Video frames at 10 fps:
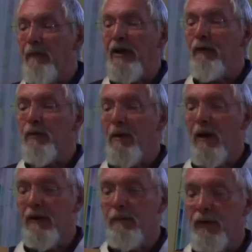huge
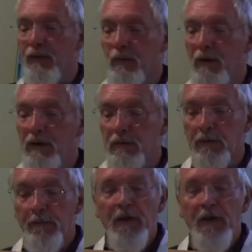part of the Buddhist world.